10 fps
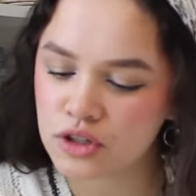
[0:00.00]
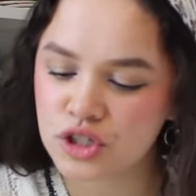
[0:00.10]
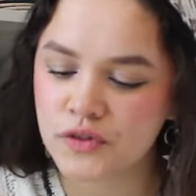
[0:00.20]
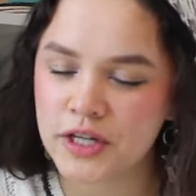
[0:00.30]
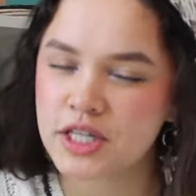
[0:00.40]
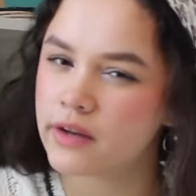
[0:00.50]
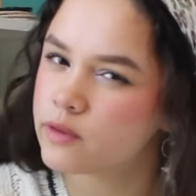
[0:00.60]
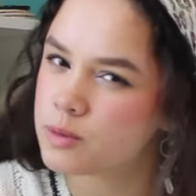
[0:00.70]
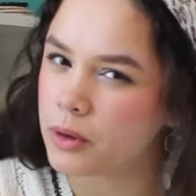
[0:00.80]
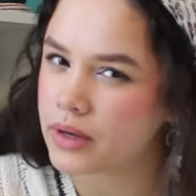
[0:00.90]
She's very
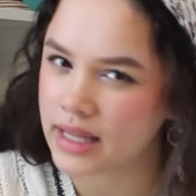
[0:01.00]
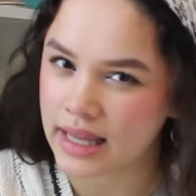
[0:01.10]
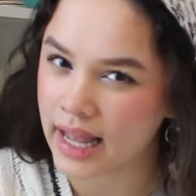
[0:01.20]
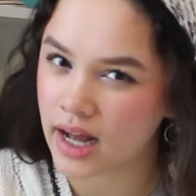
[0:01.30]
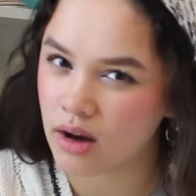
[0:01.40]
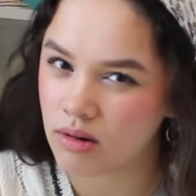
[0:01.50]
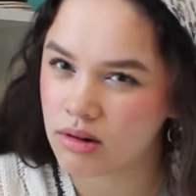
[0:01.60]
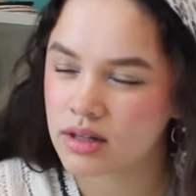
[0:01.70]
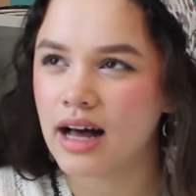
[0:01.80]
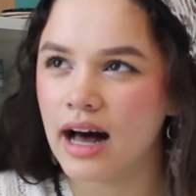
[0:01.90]
soft-spoken now,
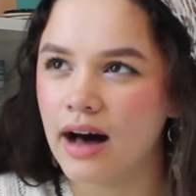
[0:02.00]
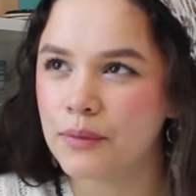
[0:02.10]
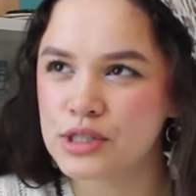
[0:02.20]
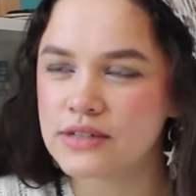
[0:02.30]
which